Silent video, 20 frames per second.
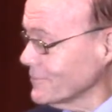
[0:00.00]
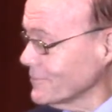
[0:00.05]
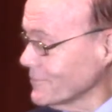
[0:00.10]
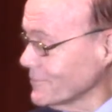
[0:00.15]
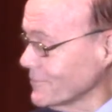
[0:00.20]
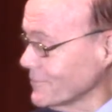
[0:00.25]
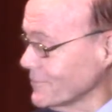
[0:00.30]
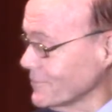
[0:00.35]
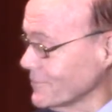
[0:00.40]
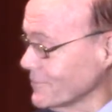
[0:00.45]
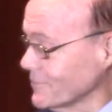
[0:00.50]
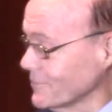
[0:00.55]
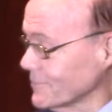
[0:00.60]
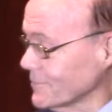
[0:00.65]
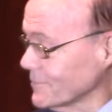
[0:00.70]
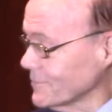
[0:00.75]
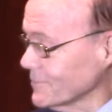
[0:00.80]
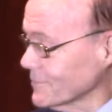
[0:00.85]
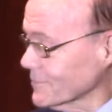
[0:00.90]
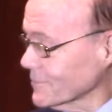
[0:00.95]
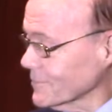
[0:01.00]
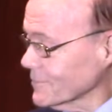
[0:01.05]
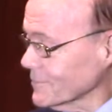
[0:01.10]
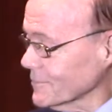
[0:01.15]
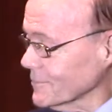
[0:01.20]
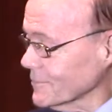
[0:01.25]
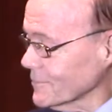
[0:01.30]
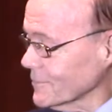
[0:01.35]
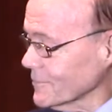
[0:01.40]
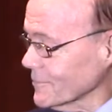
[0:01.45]

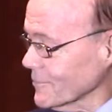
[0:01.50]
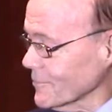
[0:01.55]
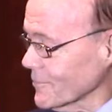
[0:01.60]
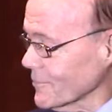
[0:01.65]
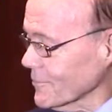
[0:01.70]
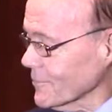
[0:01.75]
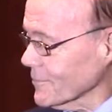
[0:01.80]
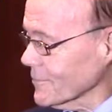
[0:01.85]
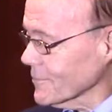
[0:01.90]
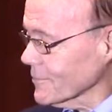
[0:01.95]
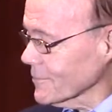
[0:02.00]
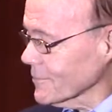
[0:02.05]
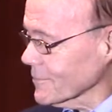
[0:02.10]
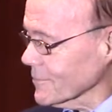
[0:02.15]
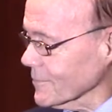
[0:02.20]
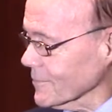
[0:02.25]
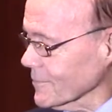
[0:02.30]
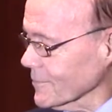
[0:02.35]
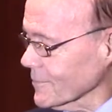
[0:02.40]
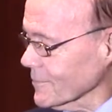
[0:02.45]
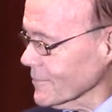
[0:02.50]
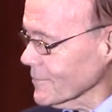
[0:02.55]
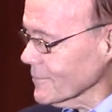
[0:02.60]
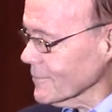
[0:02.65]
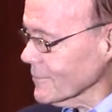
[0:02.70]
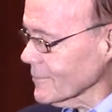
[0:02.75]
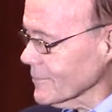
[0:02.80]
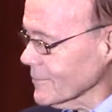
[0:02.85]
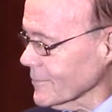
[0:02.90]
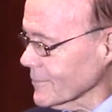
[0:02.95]

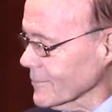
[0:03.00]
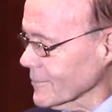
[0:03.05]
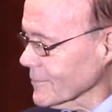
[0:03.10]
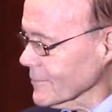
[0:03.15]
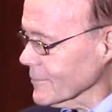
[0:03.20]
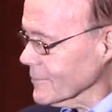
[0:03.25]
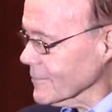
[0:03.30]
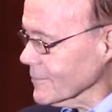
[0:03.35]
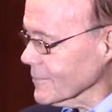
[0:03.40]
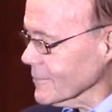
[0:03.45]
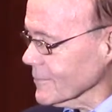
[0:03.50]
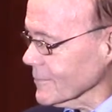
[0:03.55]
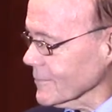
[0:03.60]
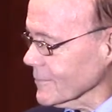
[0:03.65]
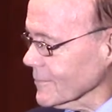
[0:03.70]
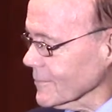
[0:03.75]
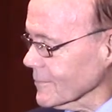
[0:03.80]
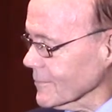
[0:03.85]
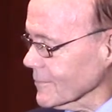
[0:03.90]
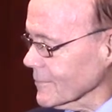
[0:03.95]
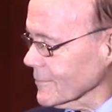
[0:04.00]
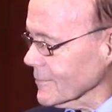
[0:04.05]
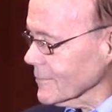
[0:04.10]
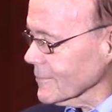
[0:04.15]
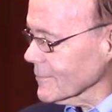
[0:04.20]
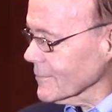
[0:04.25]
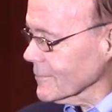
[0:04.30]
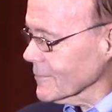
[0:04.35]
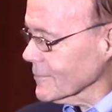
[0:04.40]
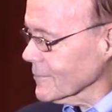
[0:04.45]

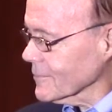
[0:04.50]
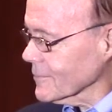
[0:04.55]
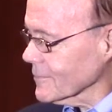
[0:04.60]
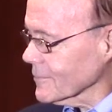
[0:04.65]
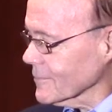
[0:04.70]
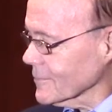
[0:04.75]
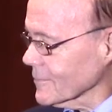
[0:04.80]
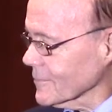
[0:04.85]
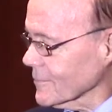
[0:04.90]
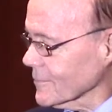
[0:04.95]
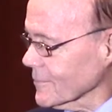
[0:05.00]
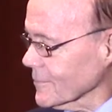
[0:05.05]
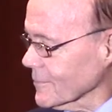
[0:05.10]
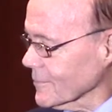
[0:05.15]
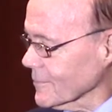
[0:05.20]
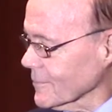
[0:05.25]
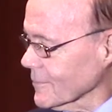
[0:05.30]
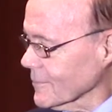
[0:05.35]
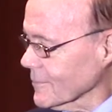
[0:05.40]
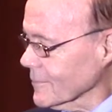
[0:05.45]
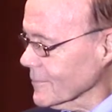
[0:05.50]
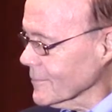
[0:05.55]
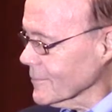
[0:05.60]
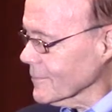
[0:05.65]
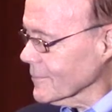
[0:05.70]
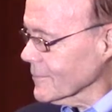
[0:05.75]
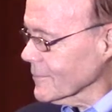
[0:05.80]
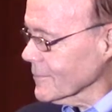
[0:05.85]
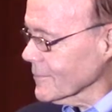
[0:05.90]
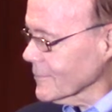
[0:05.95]

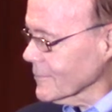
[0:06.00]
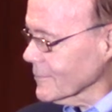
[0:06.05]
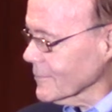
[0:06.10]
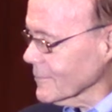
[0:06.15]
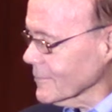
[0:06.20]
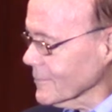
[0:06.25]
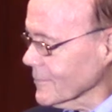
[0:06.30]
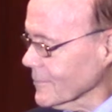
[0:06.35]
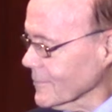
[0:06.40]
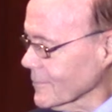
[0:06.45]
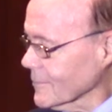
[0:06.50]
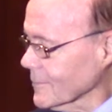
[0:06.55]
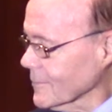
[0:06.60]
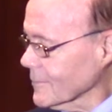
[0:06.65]
(not speaking)